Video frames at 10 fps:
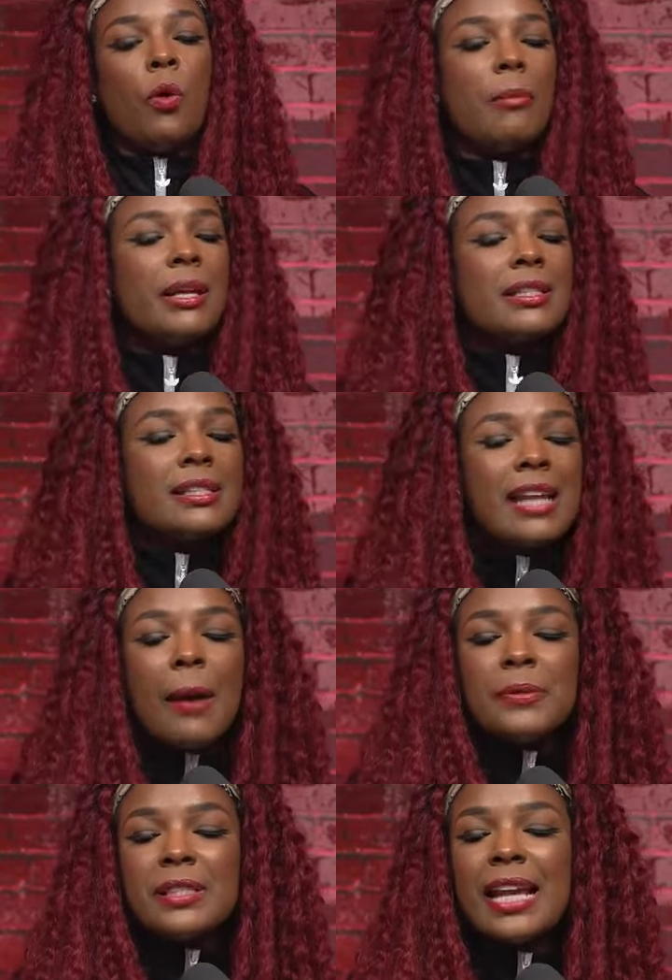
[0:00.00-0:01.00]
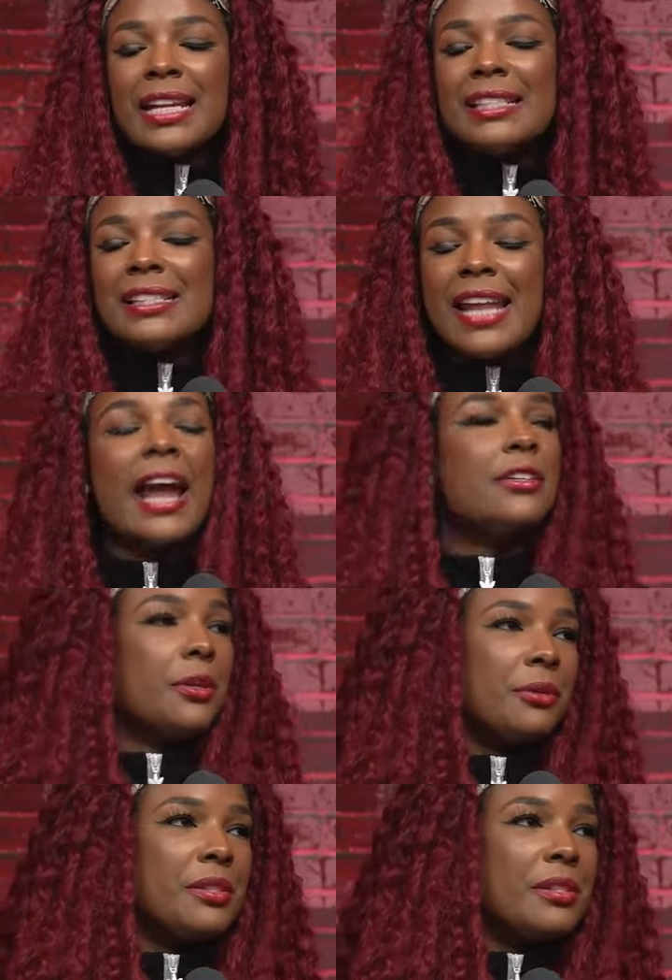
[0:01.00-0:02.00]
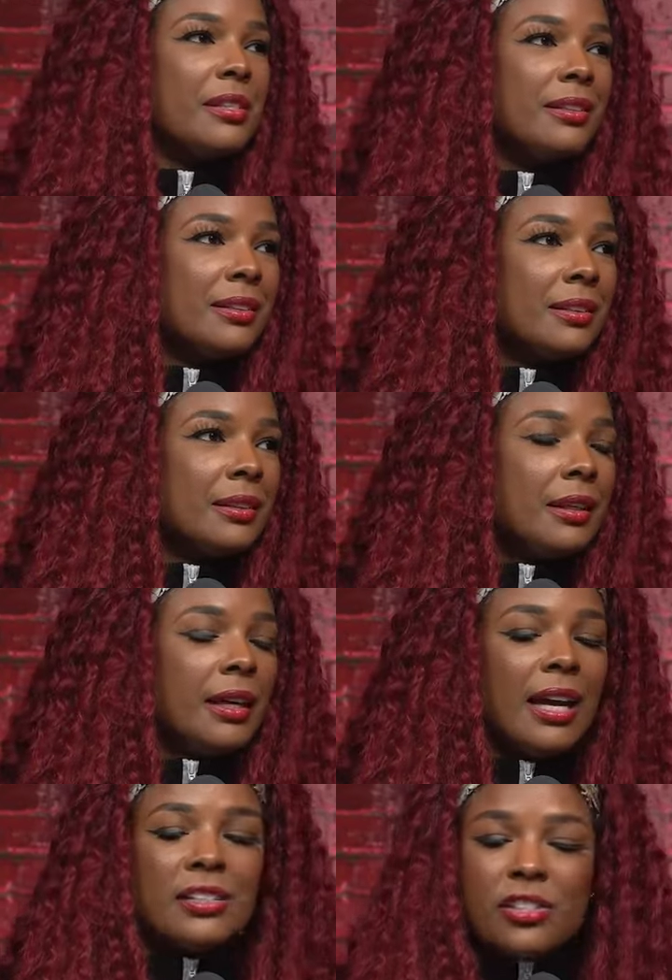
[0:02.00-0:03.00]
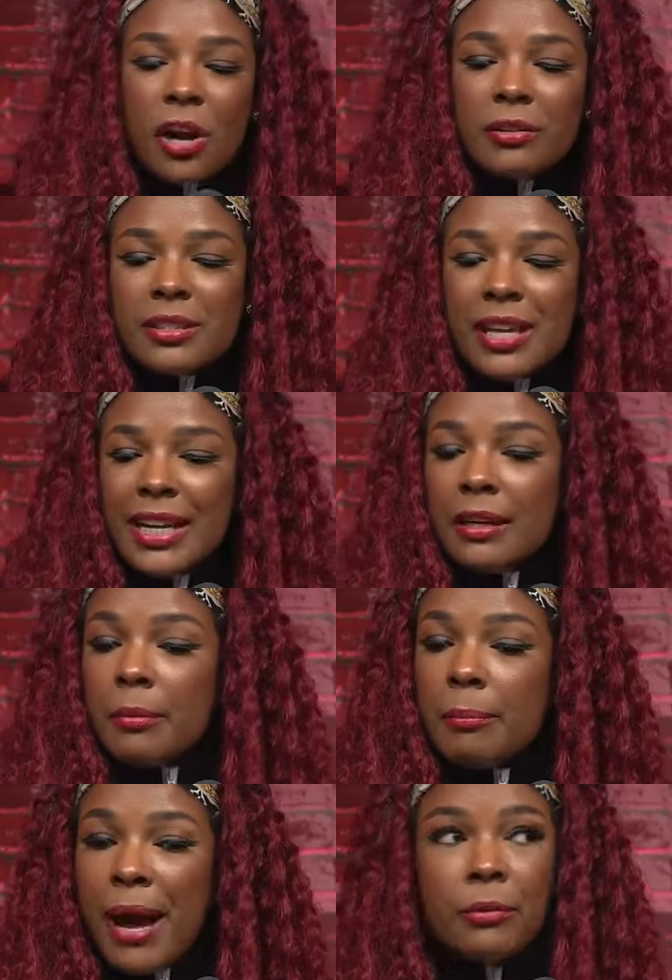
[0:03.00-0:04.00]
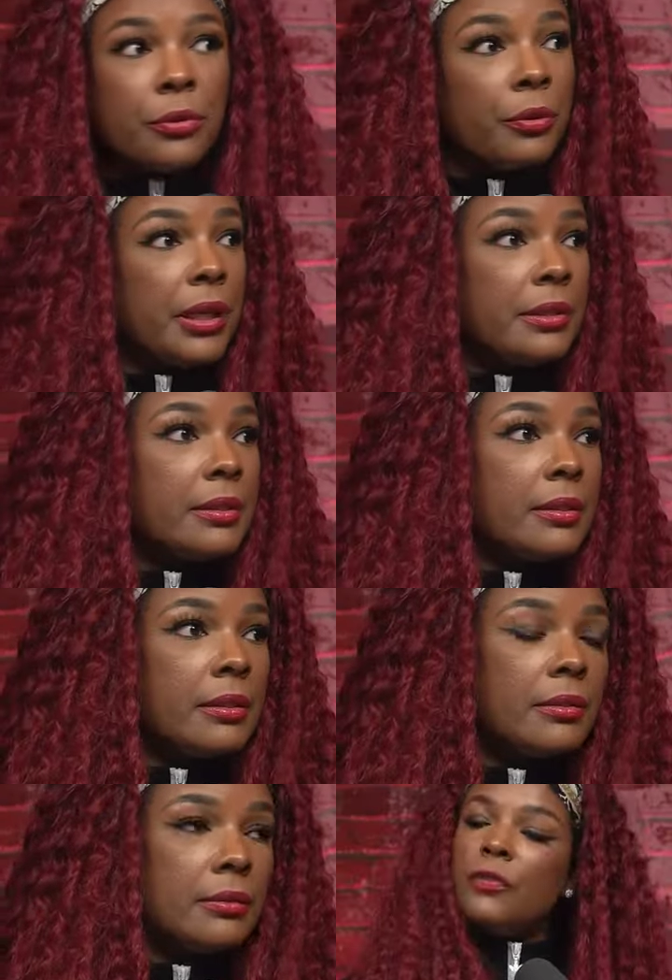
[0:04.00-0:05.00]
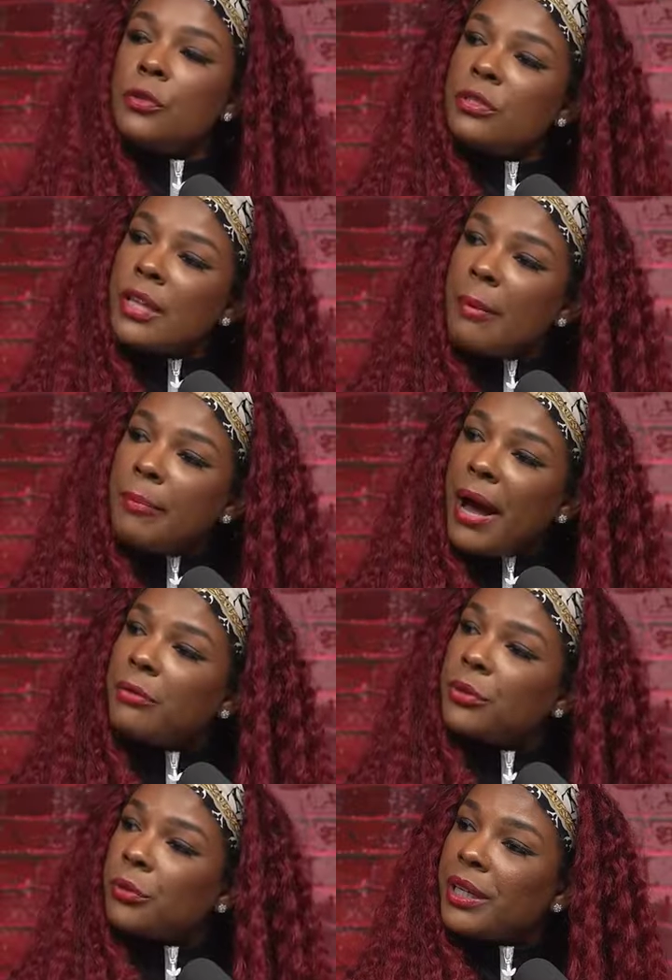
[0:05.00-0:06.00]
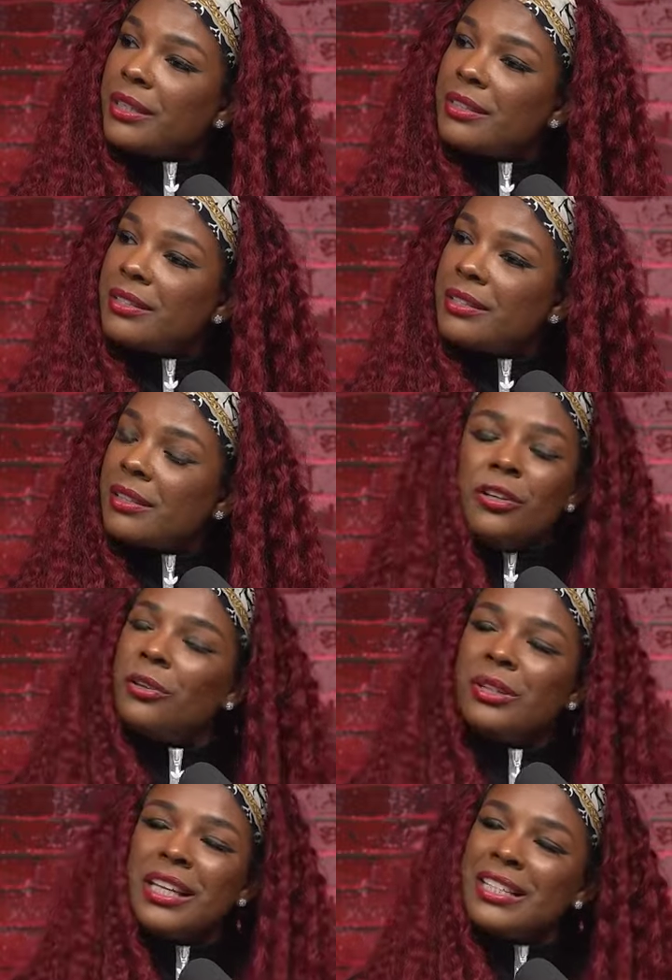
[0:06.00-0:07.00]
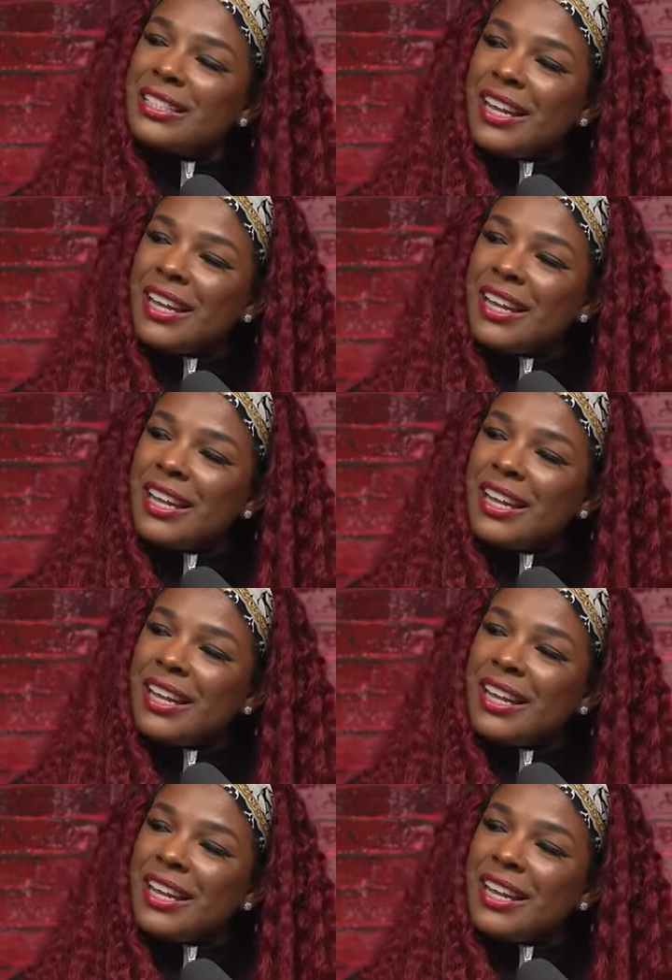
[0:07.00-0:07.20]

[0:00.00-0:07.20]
Women, stop setting standards and start setting boundaries. If you set boundaries, you don't need